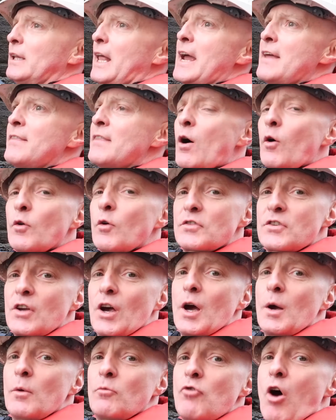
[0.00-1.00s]
laying those
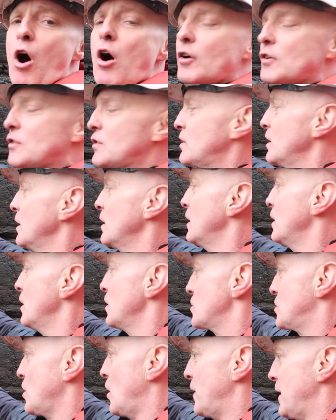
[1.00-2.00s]
rocks,
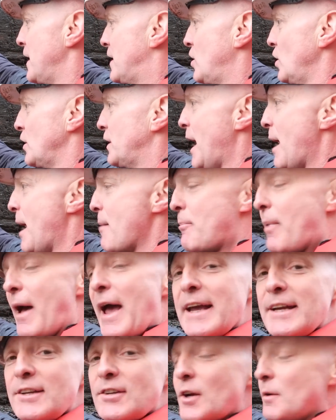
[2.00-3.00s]
so they could get
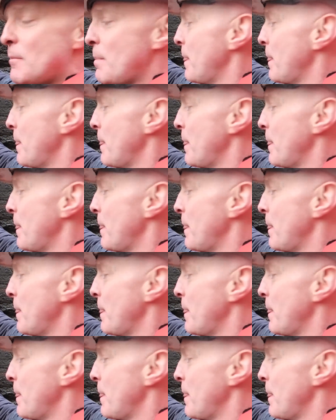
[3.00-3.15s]
paid.